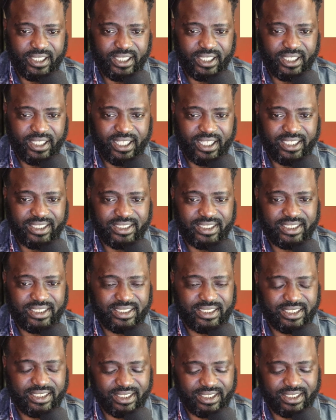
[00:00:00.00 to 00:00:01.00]
and
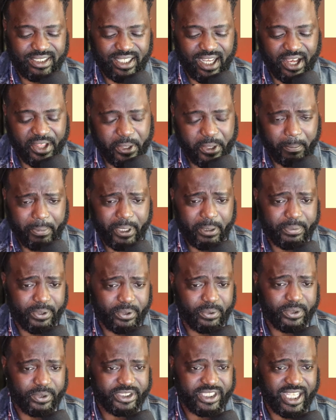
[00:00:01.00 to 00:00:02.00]
other
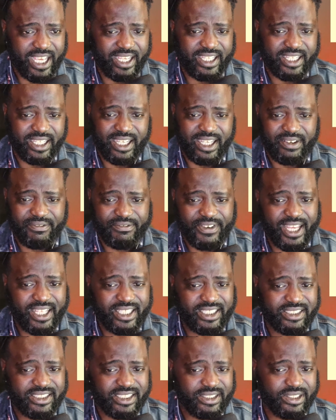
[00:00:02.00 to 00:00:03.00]
people will take
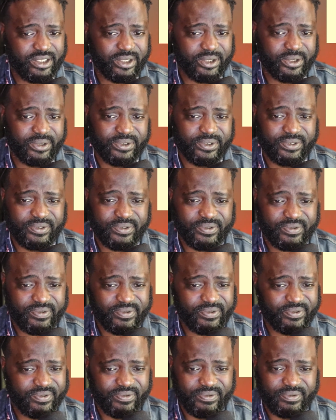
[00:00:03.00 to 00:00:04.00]
advantage of your
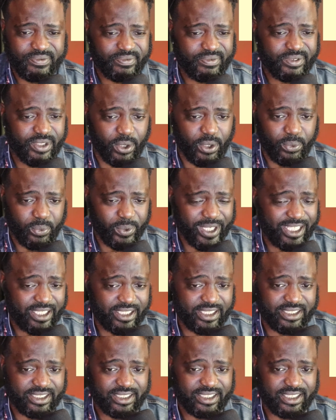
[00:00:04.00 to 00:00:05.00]

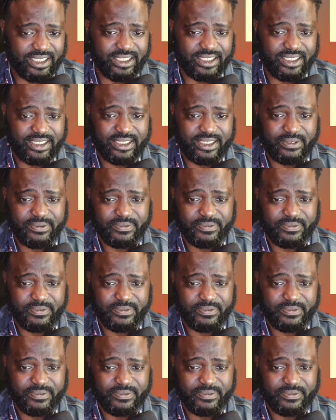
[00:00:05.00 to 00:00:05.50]
weaknesses.